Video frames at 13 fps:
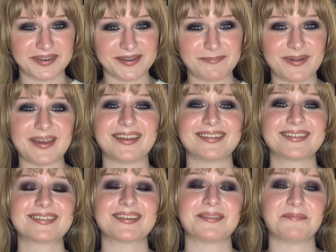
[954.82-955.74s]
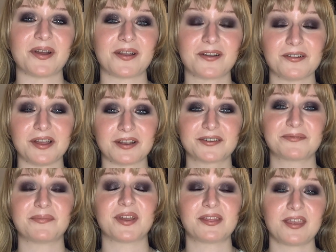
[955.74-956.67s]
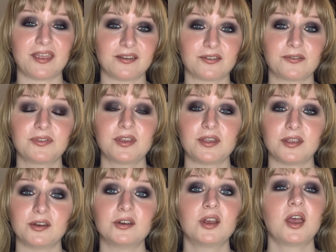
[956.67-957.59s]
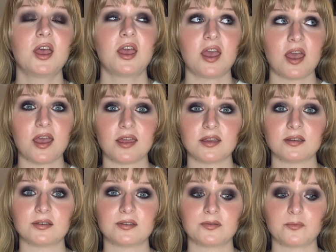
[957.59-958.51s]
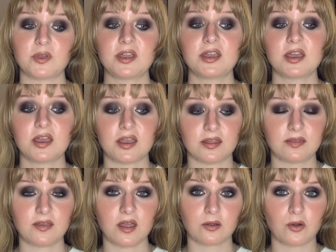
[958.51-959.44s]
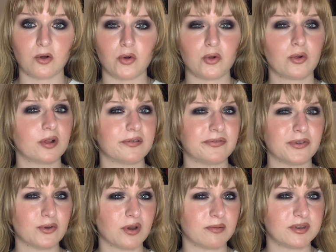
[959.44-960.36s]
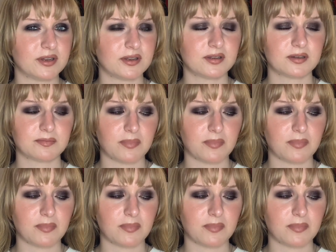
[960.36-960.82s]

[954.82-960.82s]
pens in my collection by the end of the year, and we hit that goal a few updates